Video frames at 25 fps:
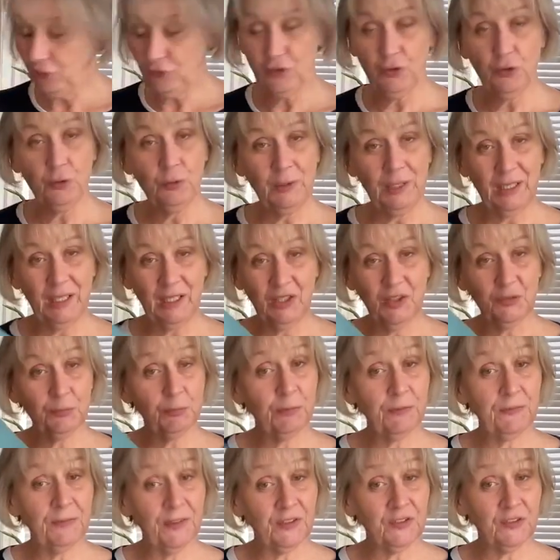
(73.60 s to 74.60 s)
to is
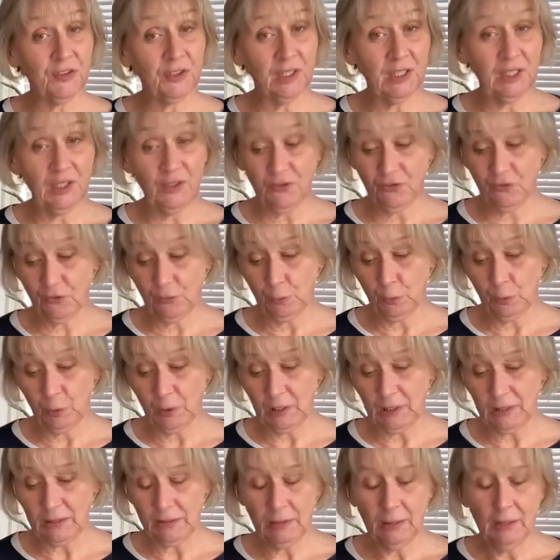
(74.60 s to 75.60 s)
Professor Keith
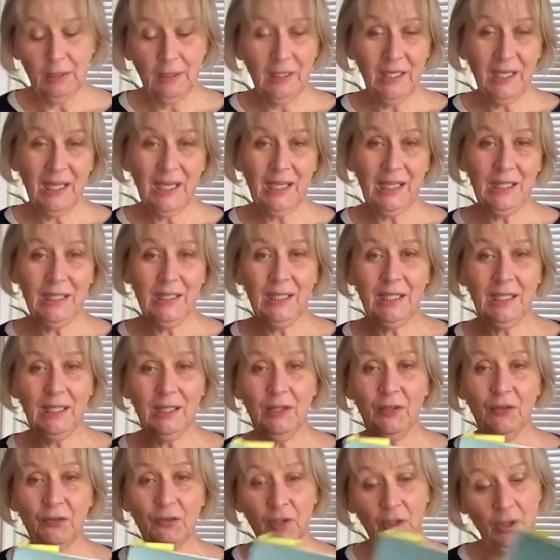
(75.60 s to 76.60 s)
Swanick in
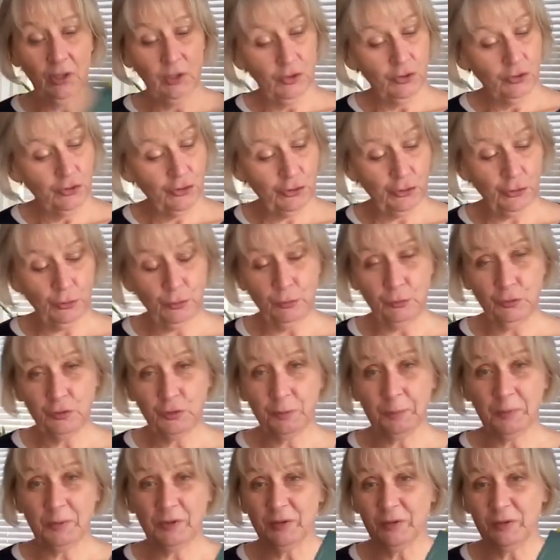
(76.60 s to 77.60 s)
his short
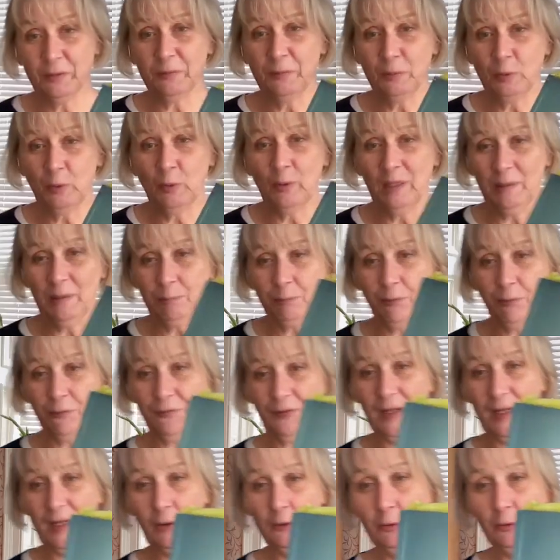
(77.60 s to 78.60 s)
but quite
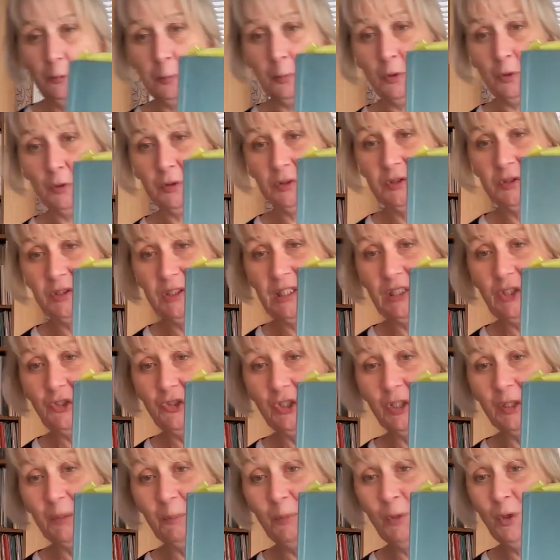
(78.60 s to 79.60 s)
profound book,
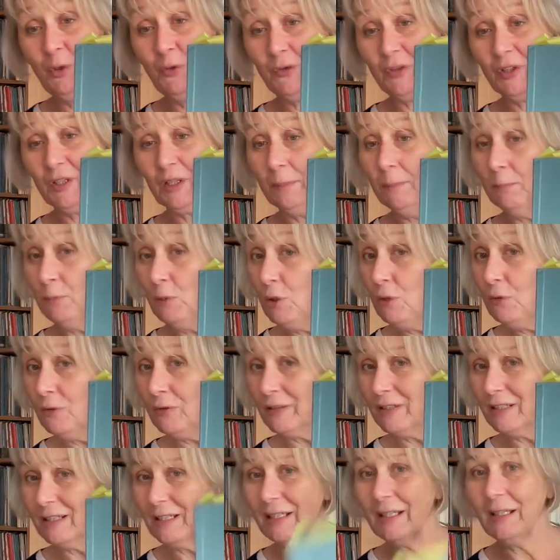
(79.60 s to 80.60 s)
Teaching Music
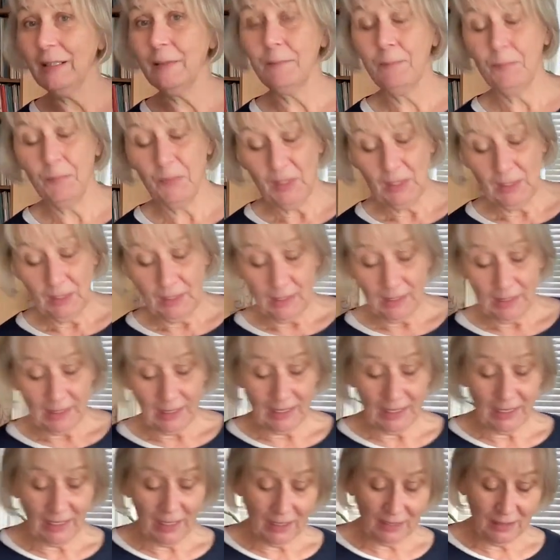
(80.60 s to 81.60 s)
Musically.
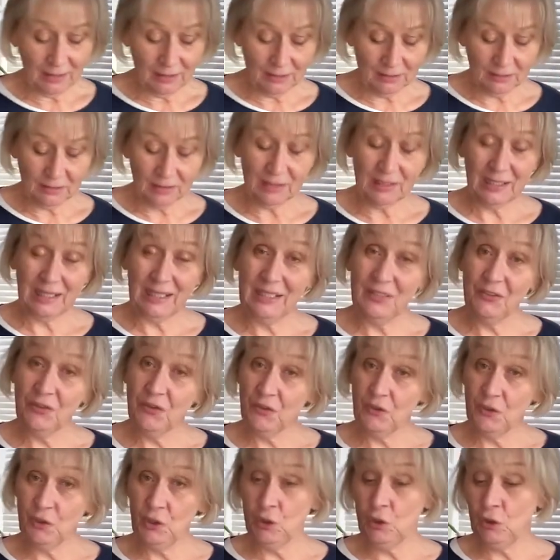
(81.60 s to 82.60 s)
And his
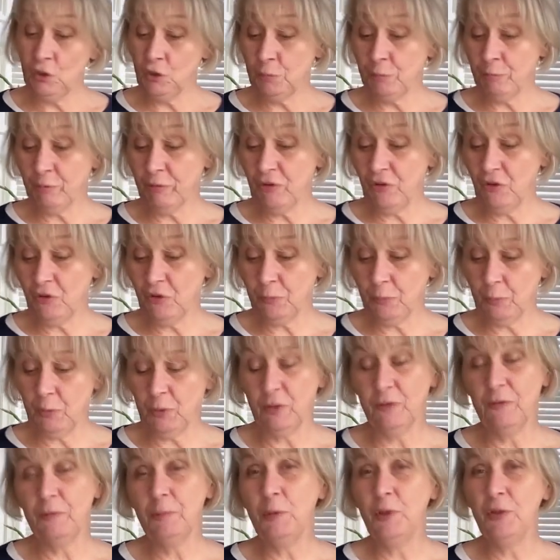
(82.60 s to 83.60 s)
third principle
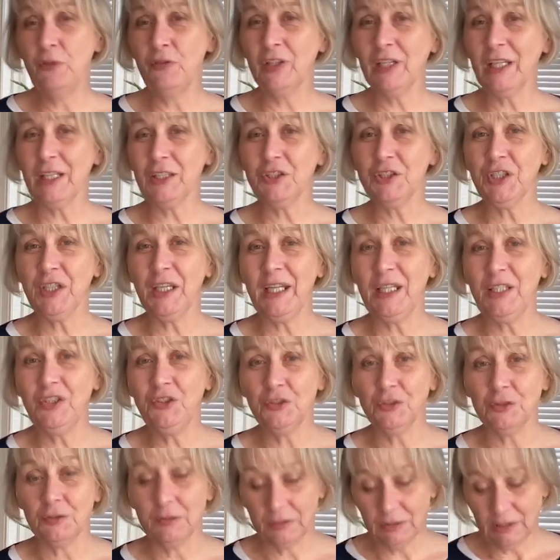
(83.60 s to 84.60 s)
of music
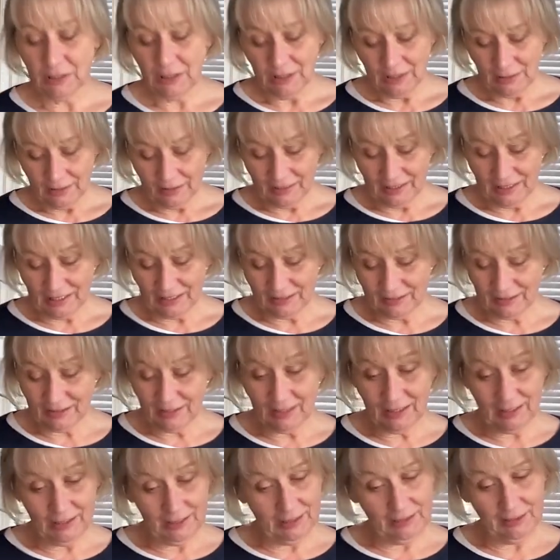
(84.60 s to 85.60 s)
education that
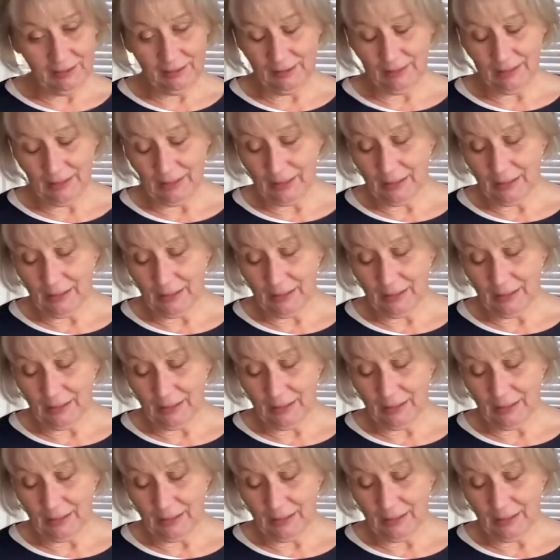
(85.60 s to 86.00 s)
he